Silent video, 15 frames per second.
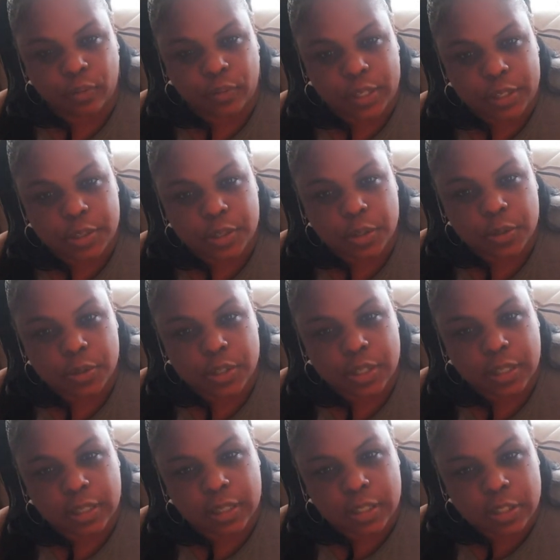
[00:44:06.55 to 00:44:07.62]
research
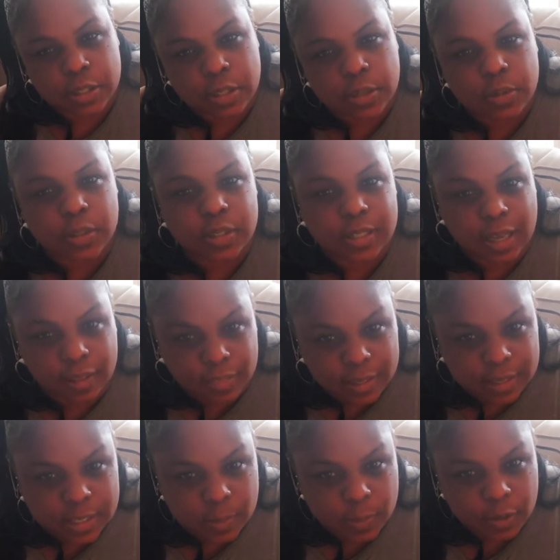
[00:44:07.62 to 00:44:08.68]
into the death
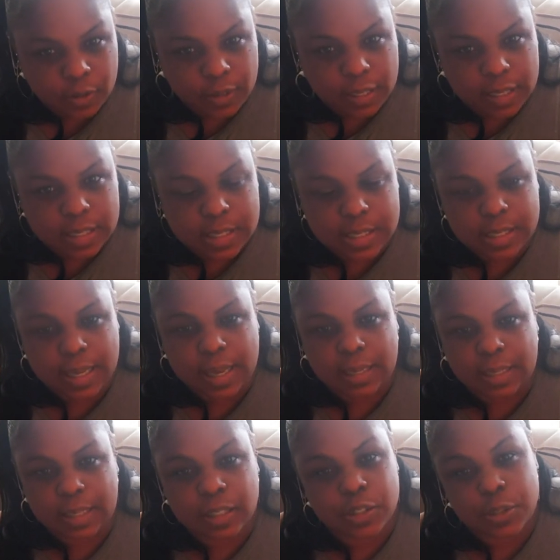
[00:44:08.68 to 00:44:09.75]
experience and
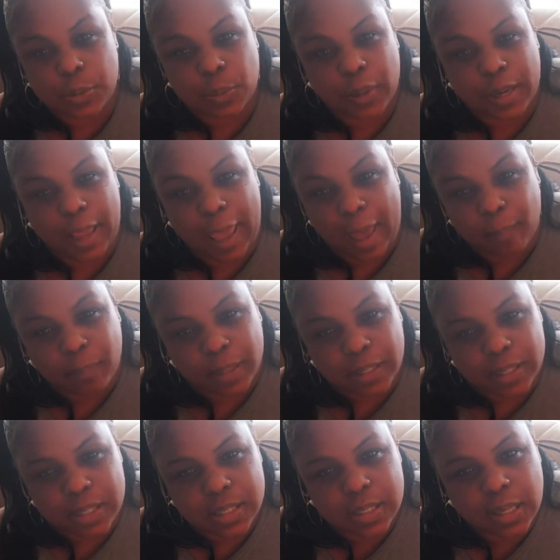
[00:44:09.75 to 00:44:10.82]
into what
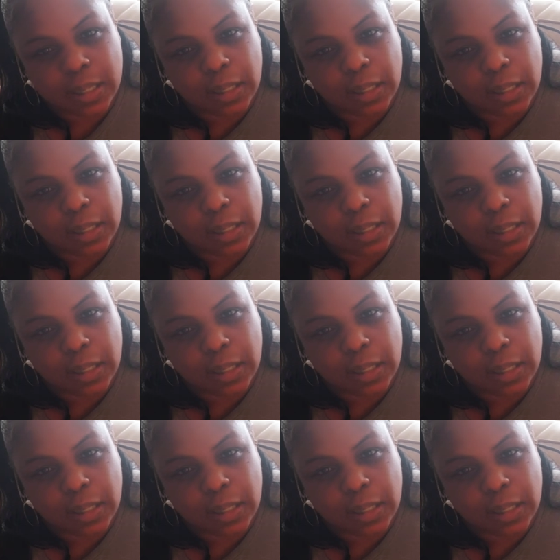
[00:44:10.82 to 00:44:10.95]
happens